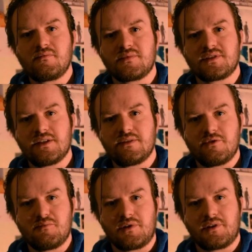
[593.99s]
Save
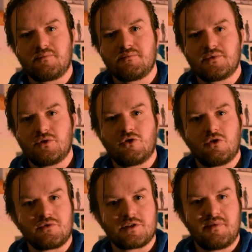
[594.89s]
your money, Don't
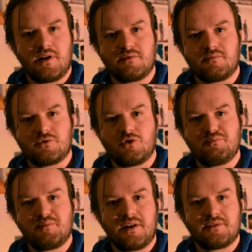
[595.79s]
overspend.
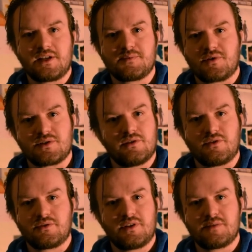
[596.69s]
Don't buy things because they
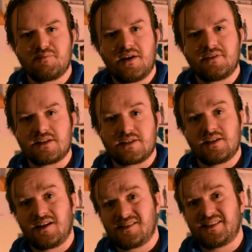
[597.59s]
look nice. Buy things that
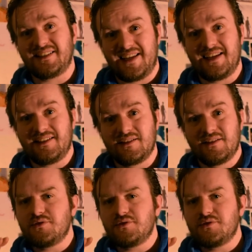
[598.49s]
you actually need.